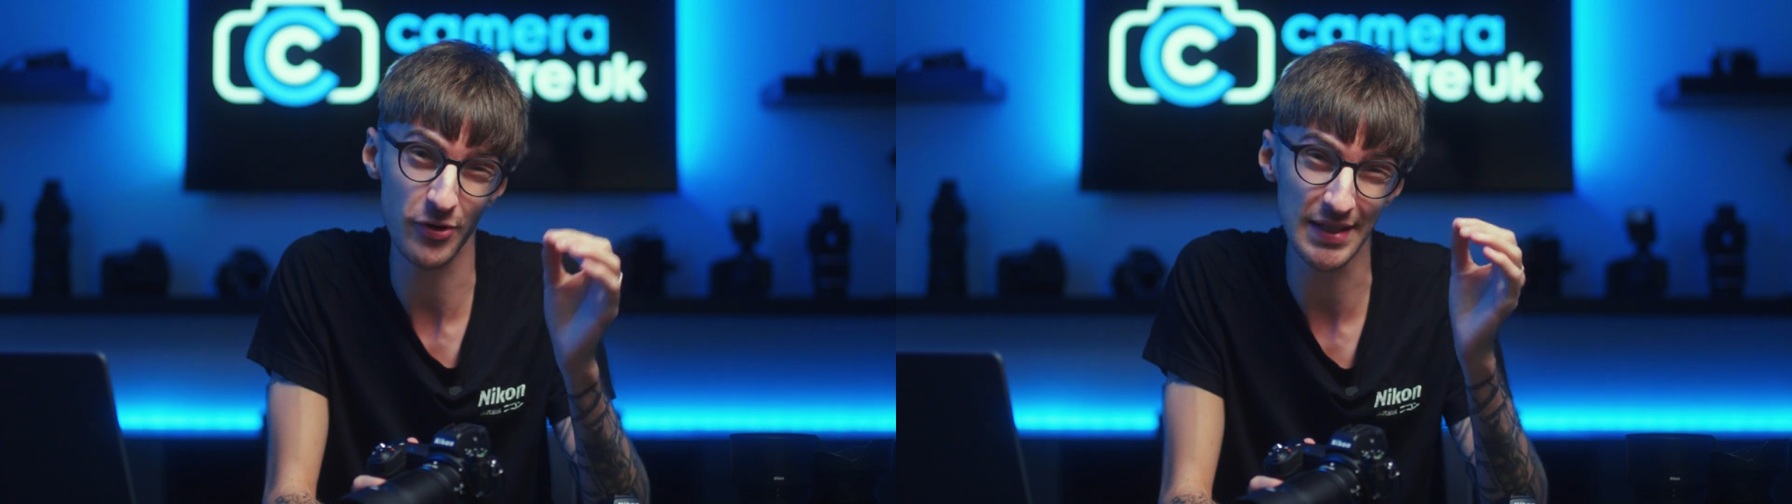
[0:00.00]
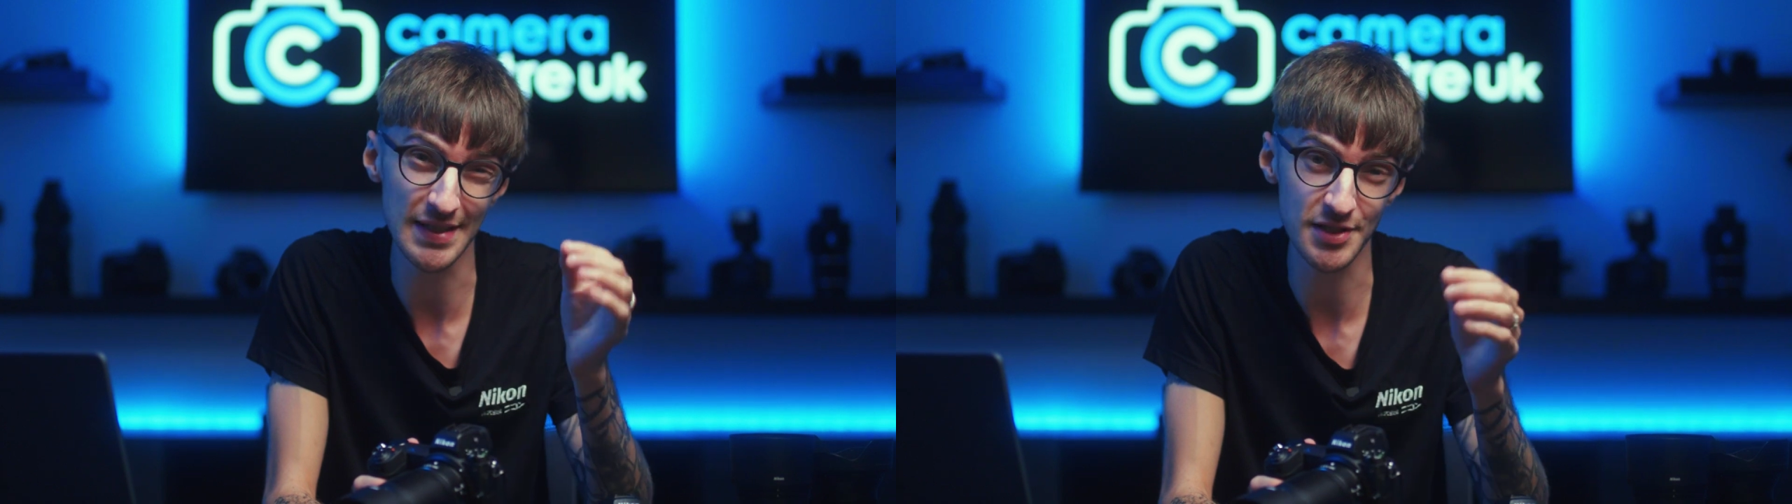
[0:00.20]

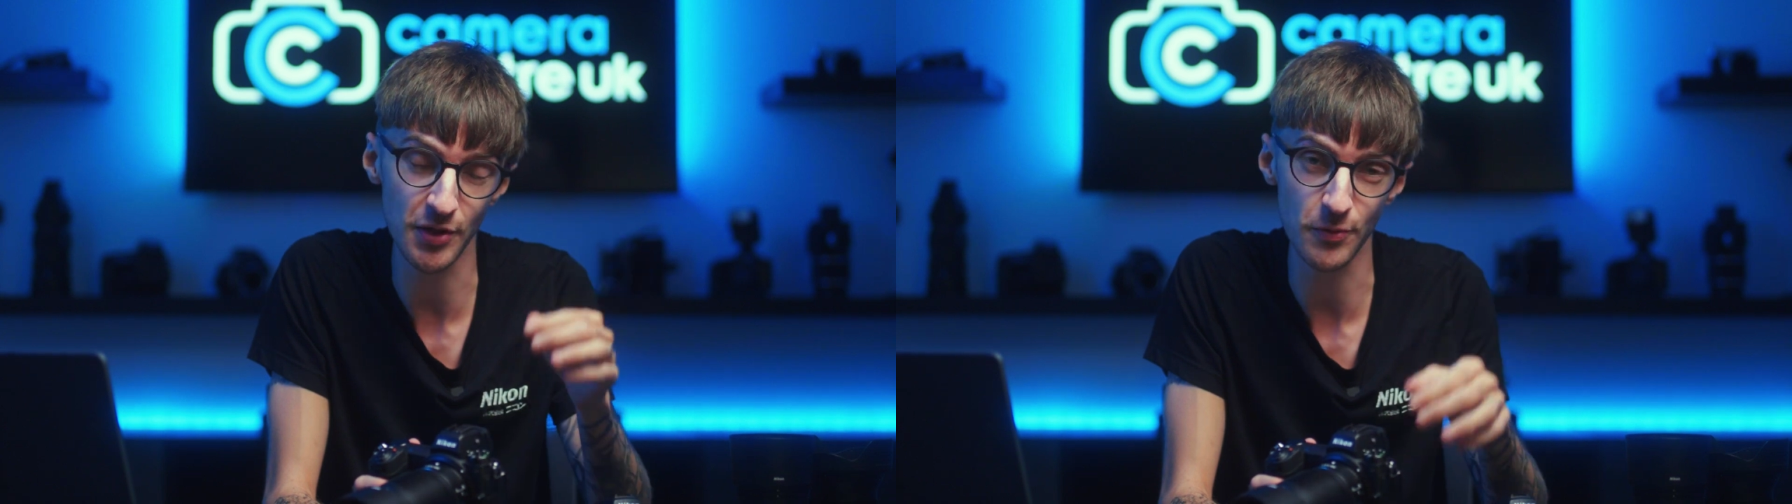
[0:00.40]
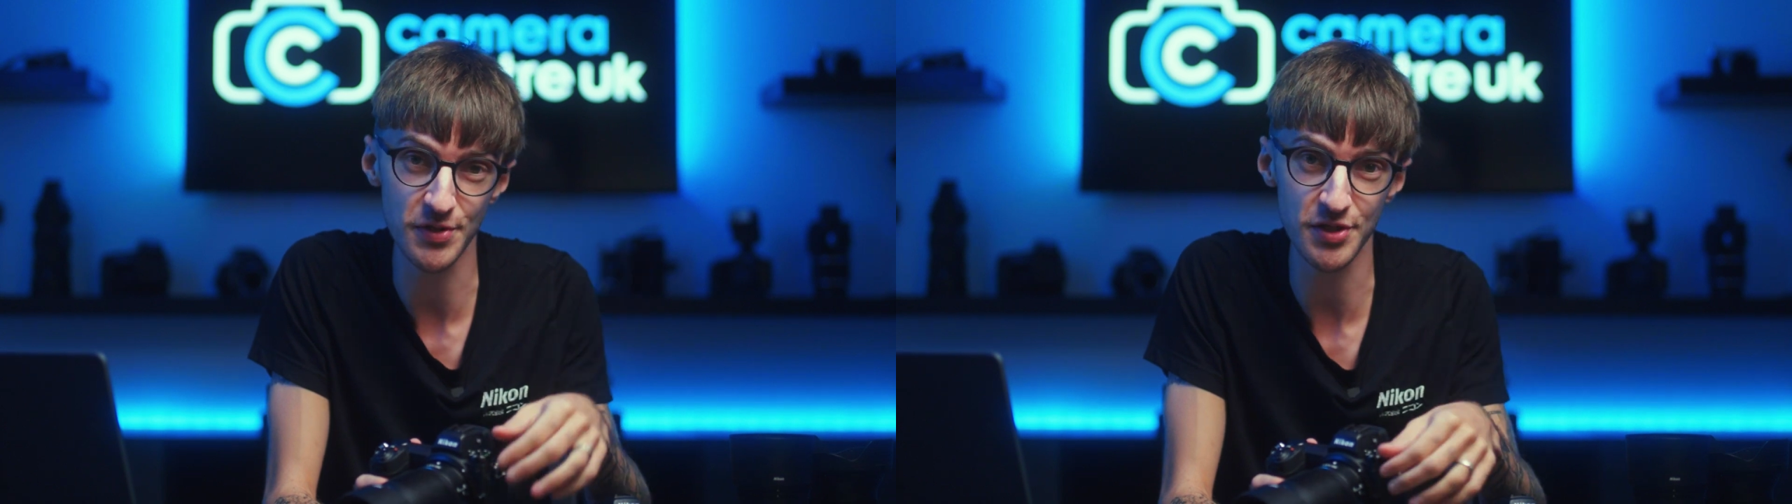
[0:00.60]
or at least
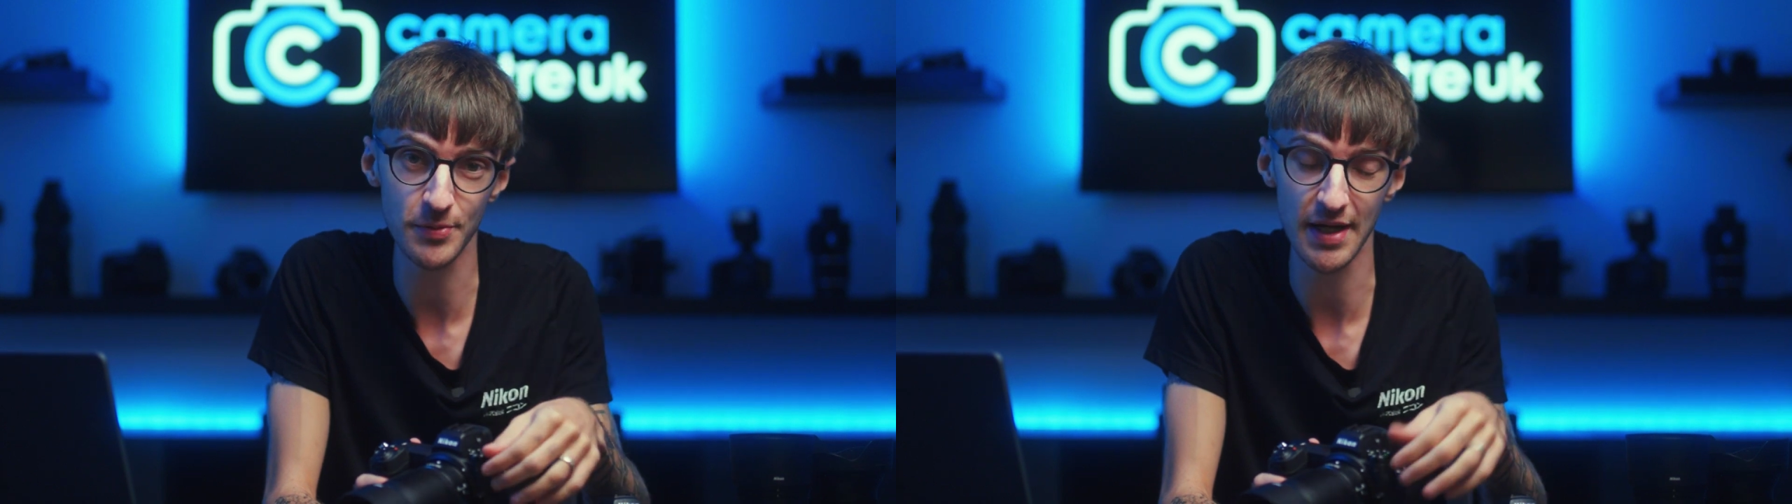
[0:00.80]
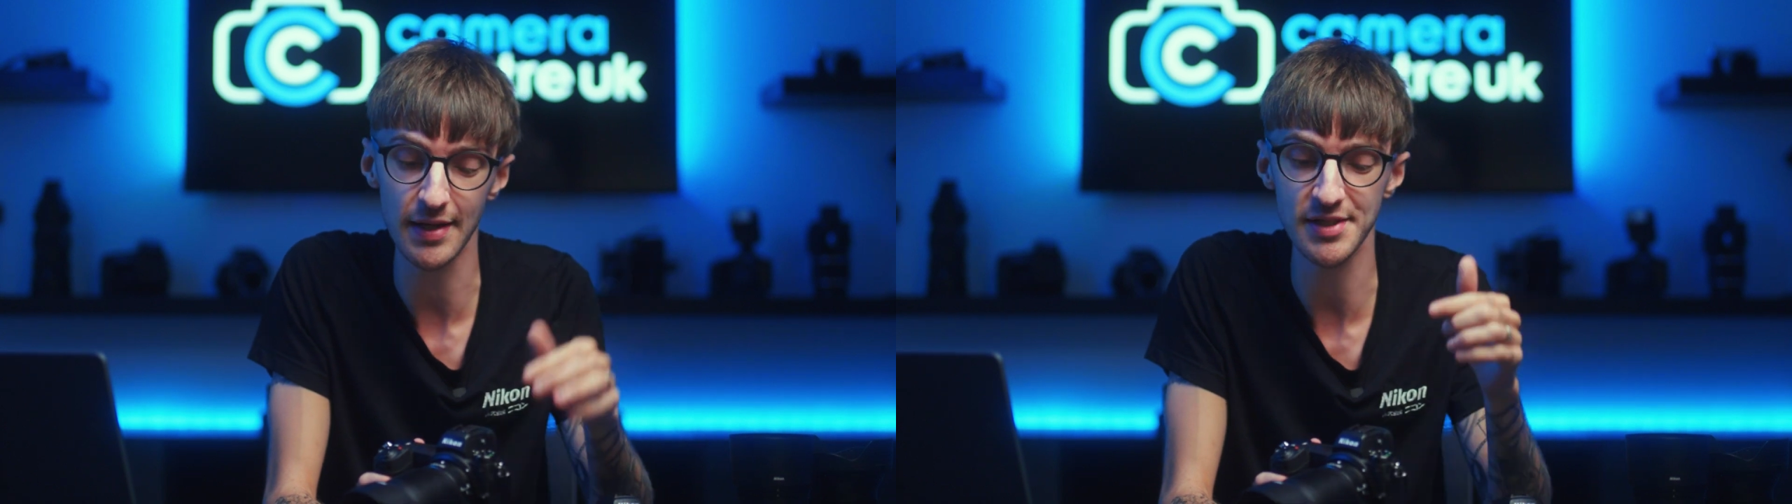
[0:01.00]
close to it,